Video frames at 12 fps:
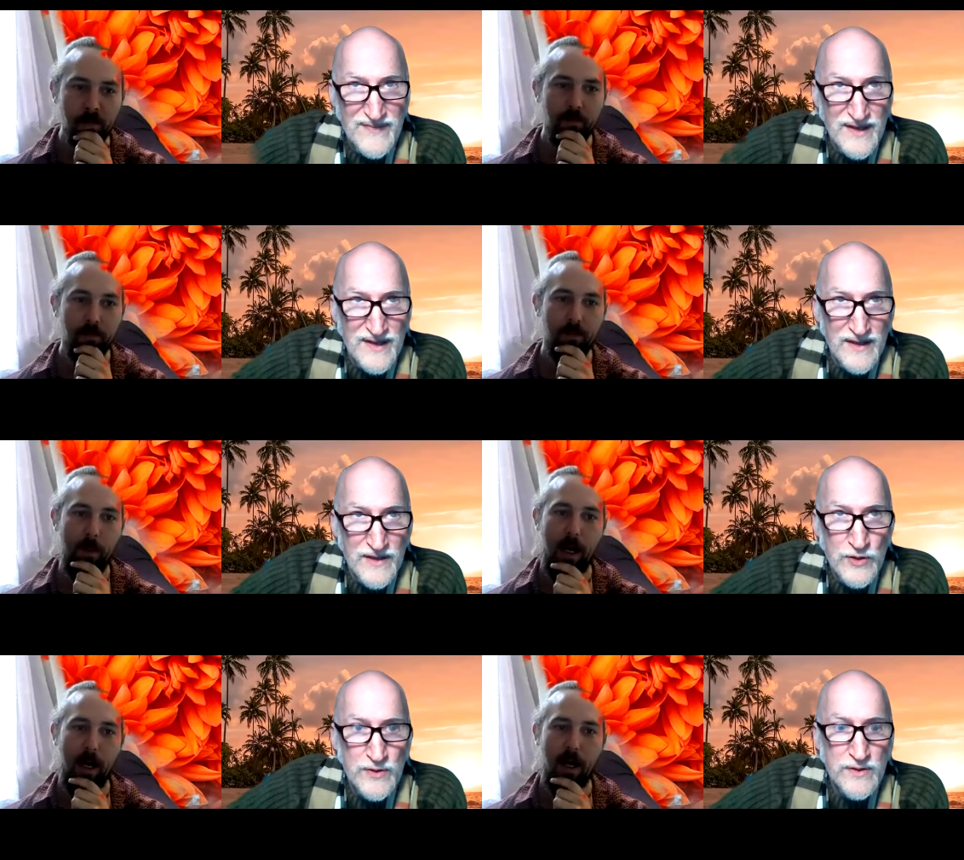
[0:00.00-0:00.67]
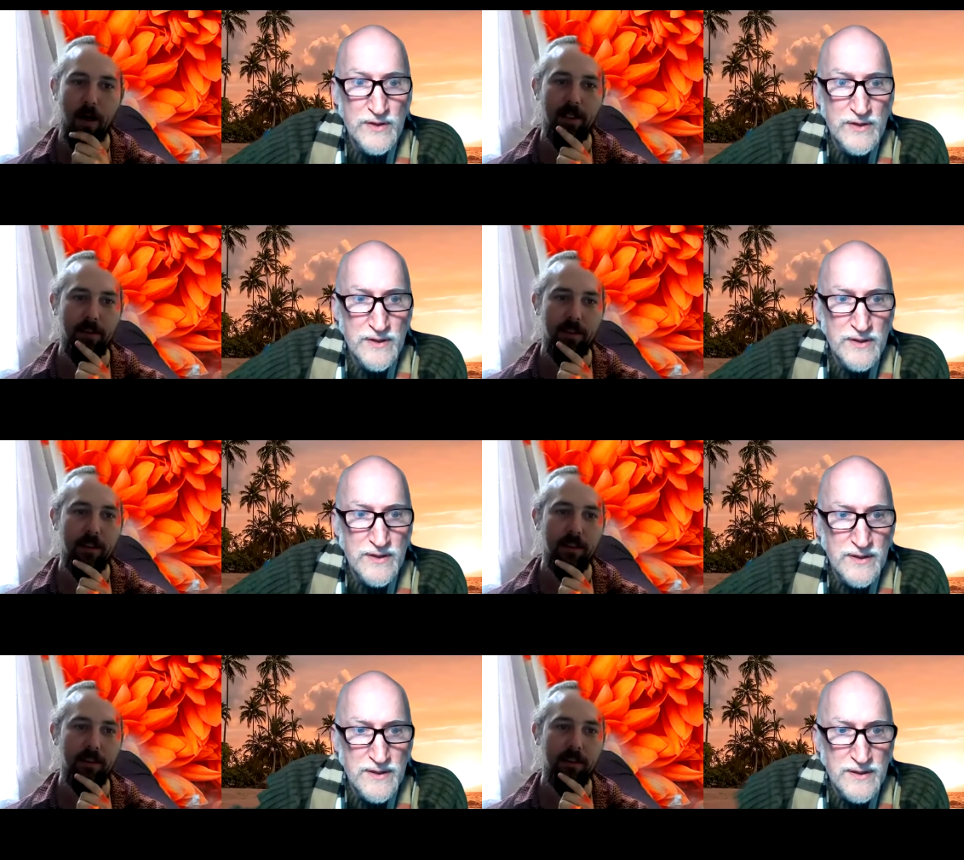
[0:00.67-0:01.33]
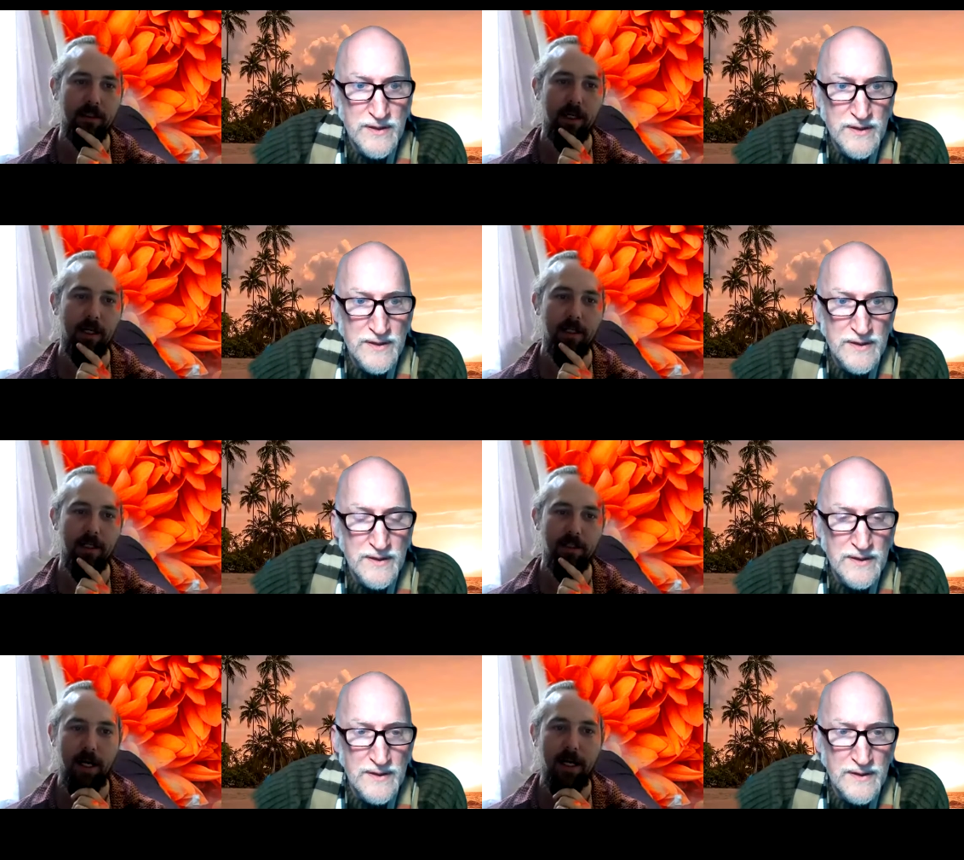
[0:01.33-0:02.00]
Speaker 1: Wow. Yeah. See, this guy's got
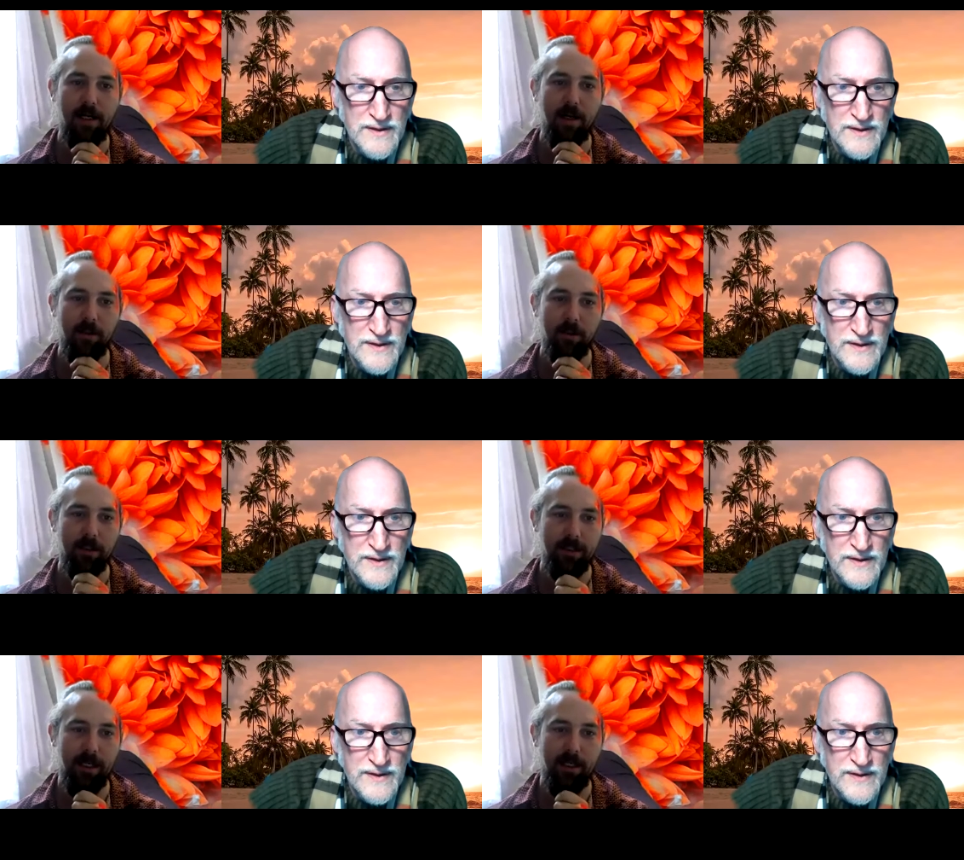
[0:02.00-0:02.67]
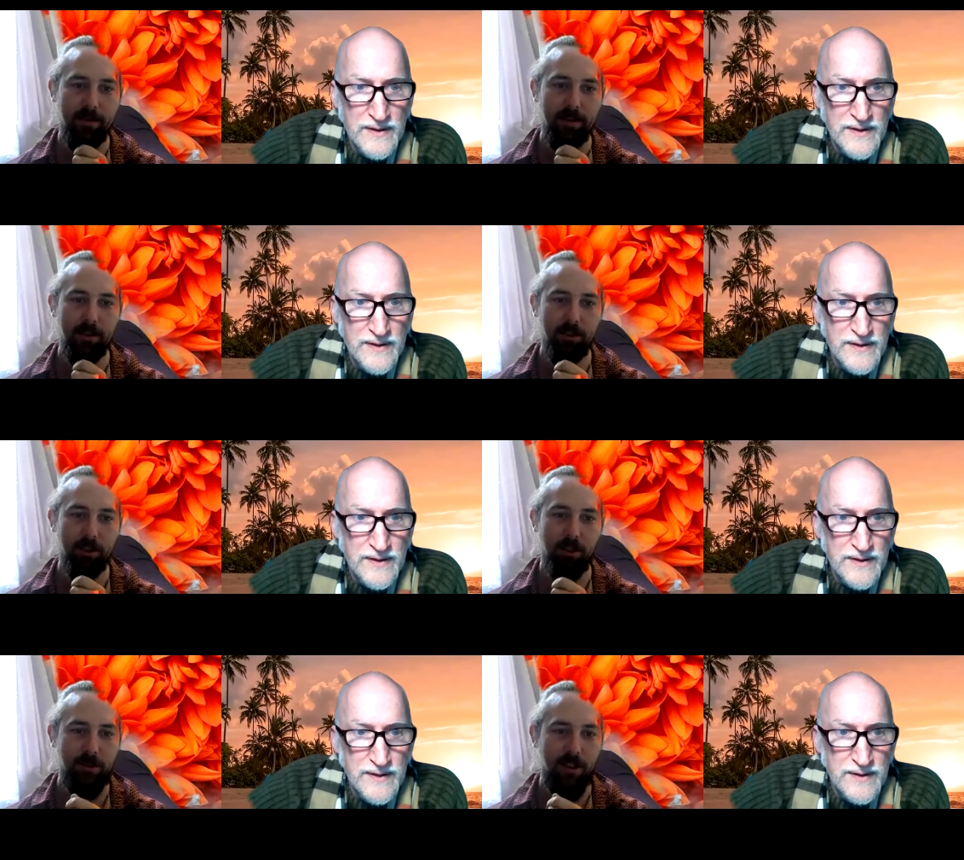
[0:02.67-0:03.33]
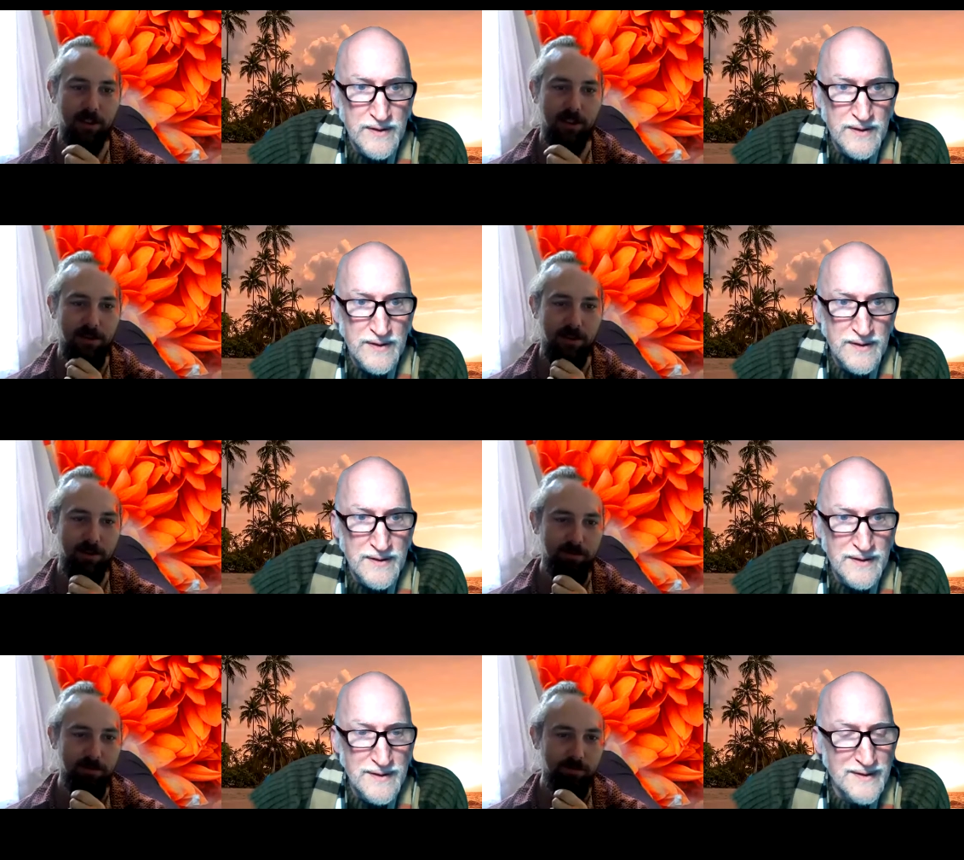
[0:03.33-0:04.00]
now 810 telescope studies.
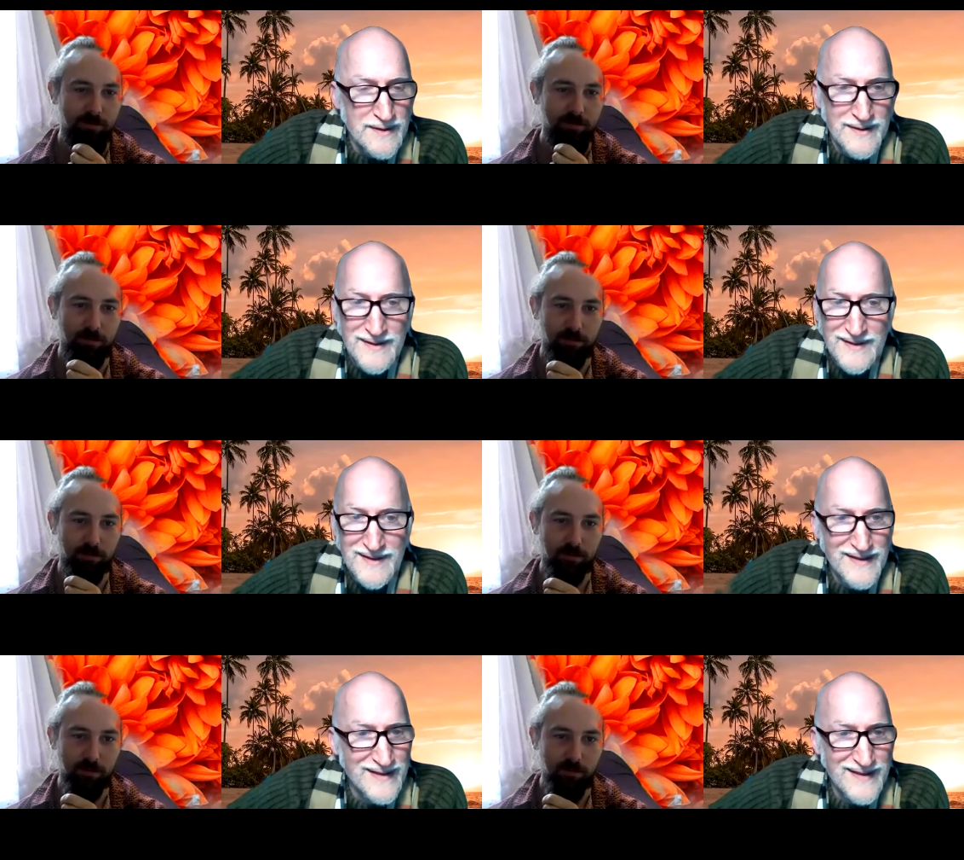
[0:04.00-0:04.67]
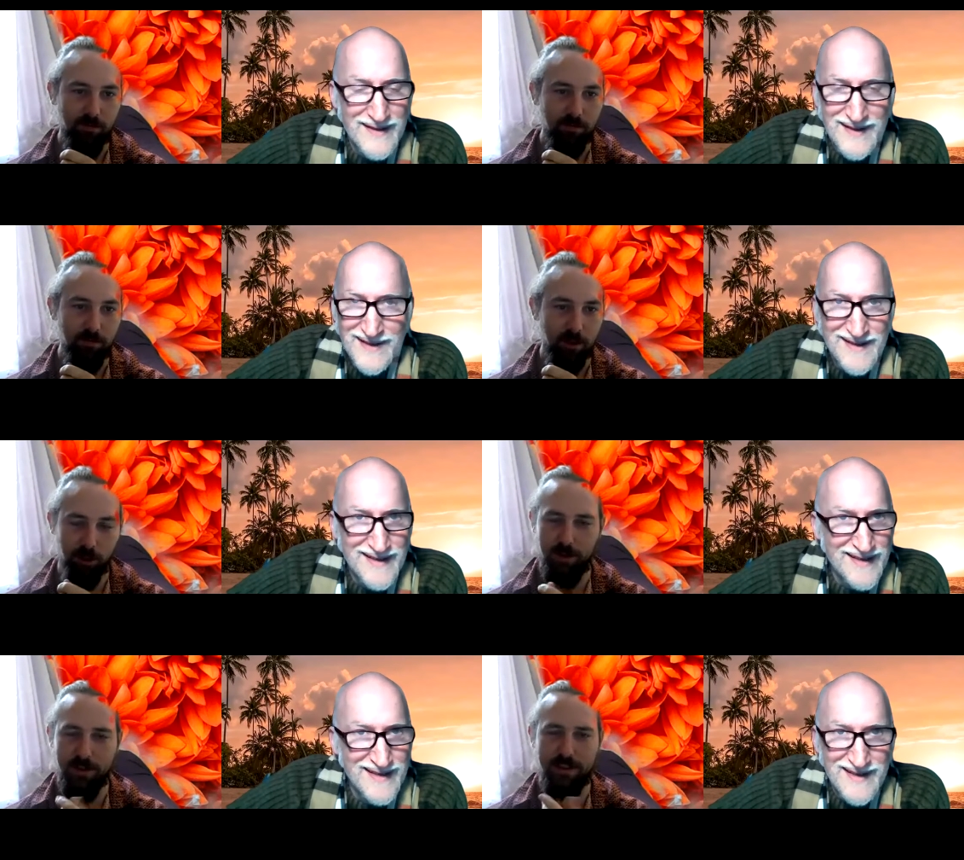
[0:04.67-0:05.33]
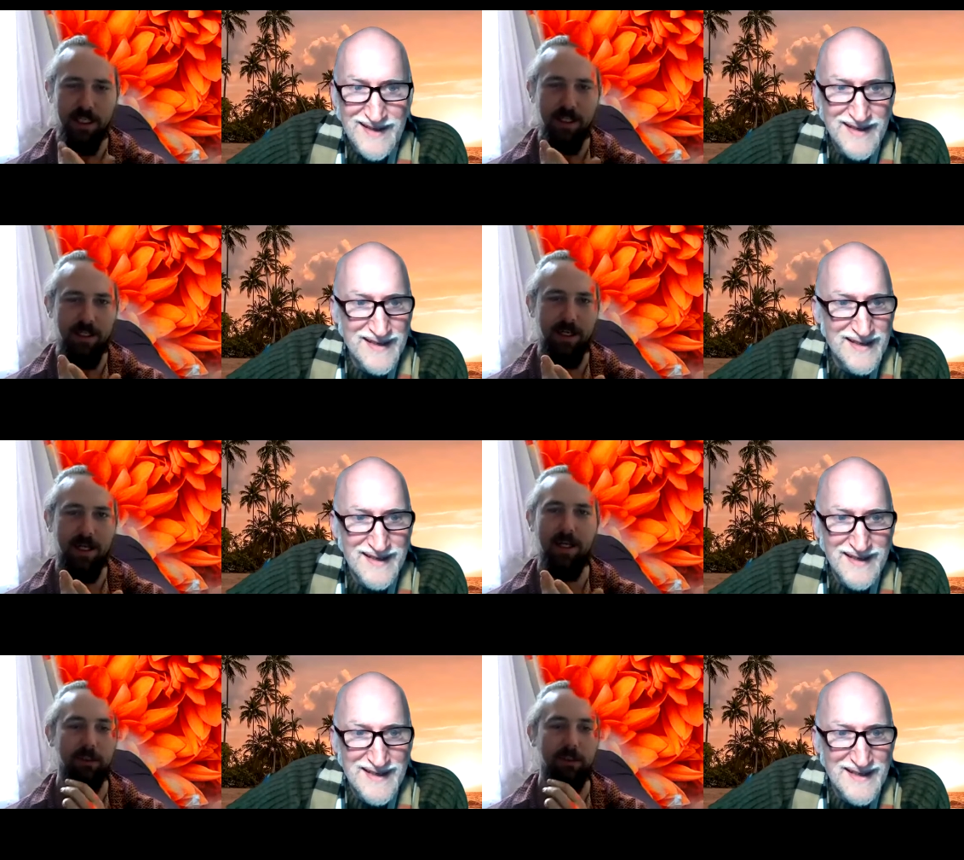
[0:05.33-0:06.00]
So he's getting
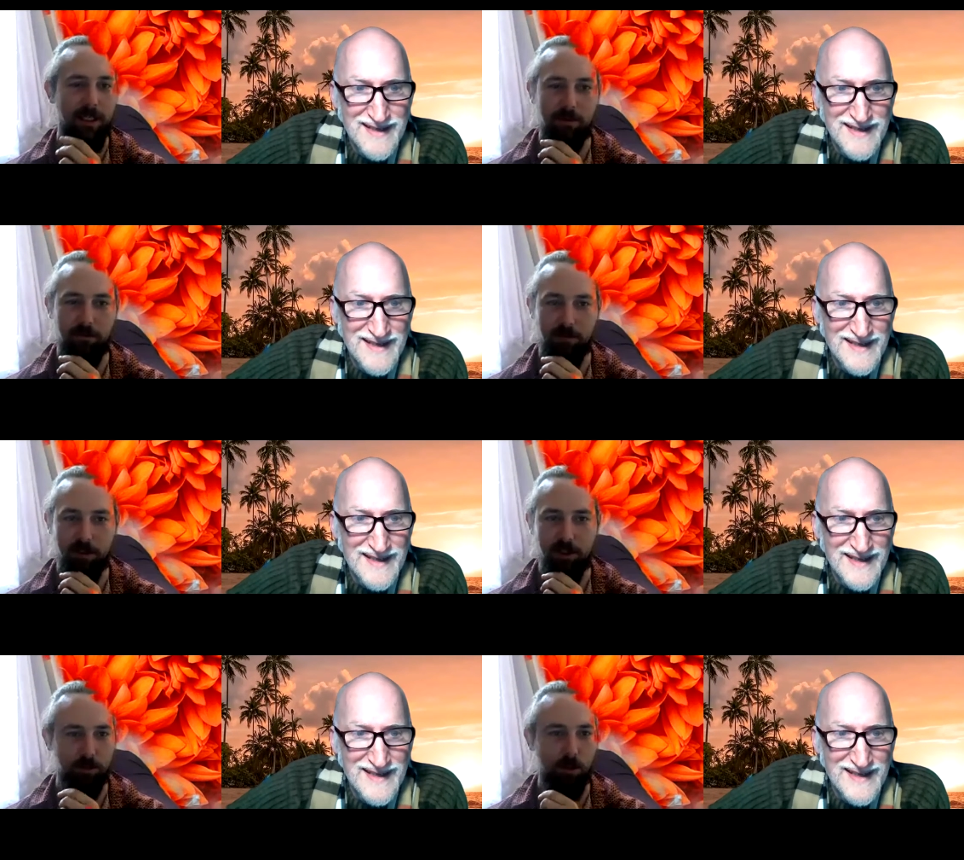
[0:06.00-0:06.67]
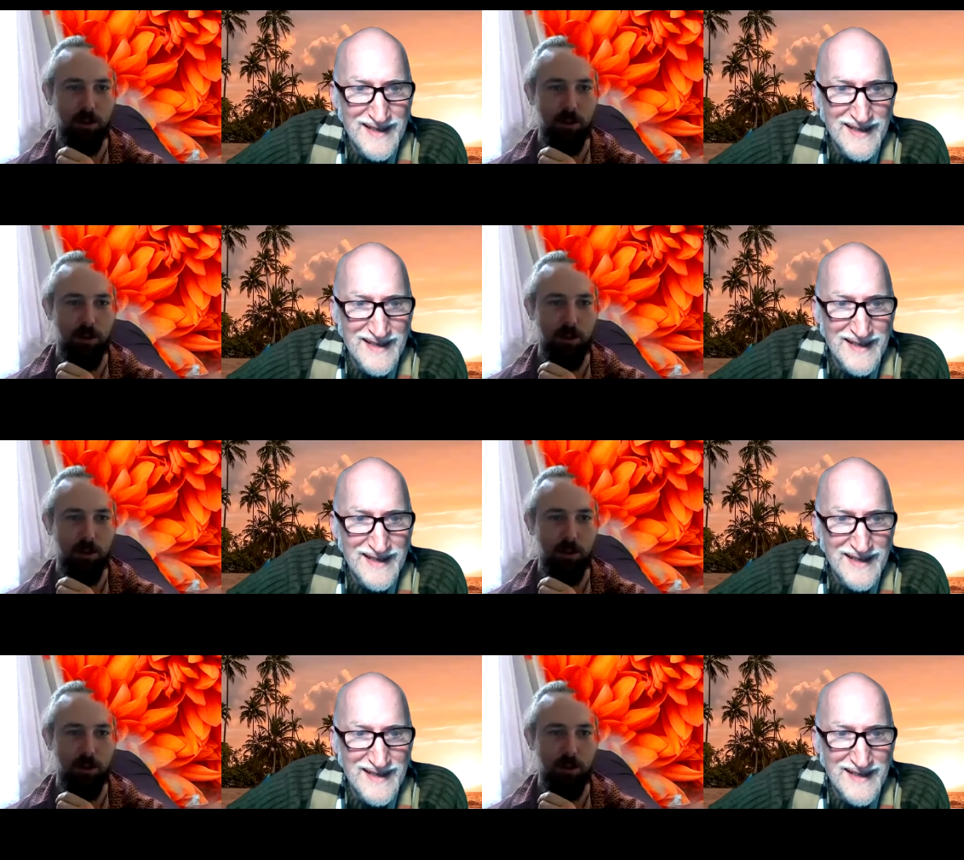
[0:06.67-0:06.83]
810 research points